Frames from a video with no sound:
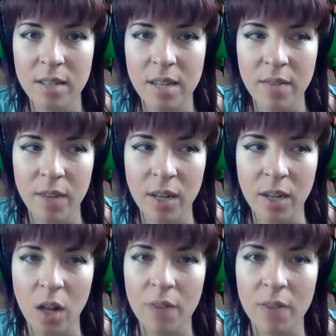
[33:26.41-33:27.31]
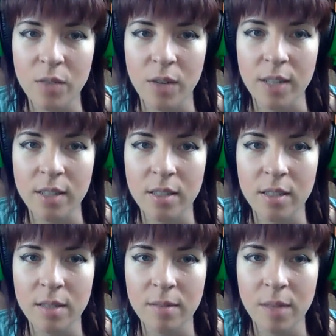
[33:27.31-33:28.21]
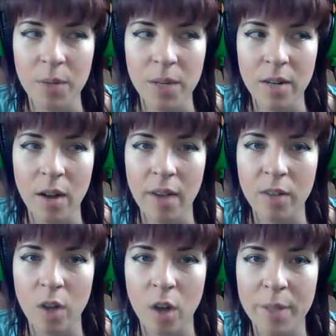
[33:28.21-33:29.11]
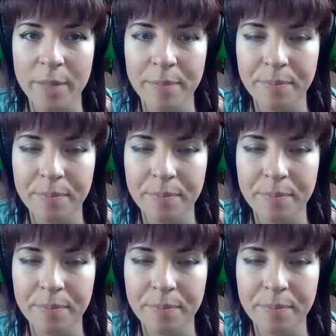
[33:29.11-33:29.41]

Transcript: He invited a lot of his friends that we did not have in common.